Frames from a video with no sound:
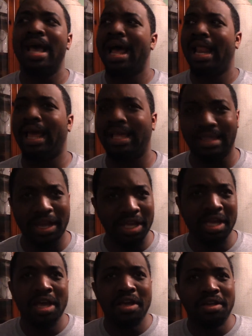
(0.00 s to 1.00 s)
Like,
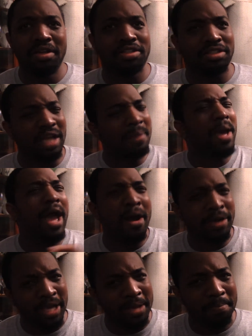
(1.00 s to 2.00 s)
they
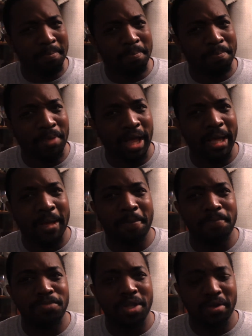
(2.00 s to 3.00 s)
somehow get, like,
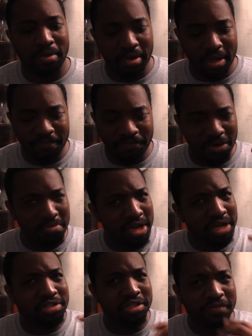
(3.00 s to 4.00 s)

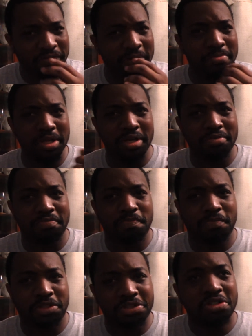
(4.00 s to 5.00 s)
information from the
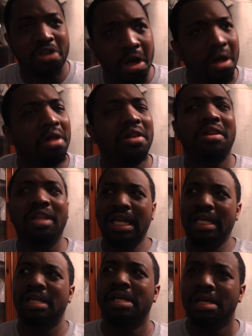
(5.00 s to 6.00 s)
skull
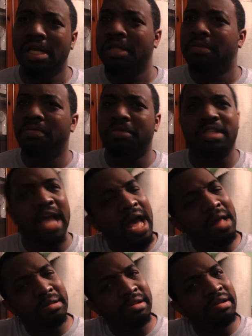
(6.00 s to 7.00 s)
and
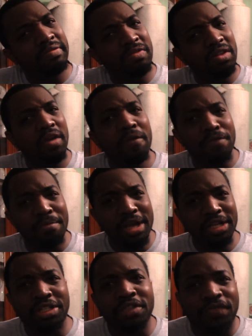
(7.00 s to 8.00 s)
download the
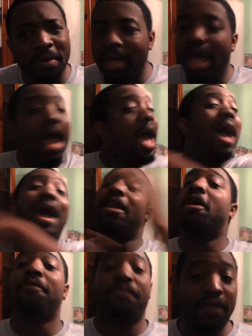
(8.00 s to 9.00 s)
information from... I
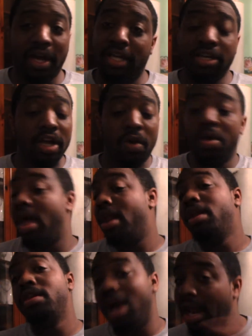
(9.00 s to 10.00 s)
don't fucking know.
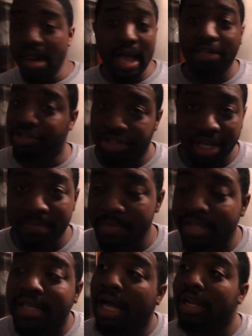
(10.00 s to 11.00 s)
None of that shit
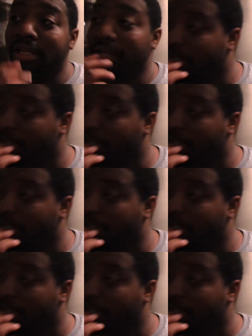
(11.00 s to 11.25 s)
makes a lick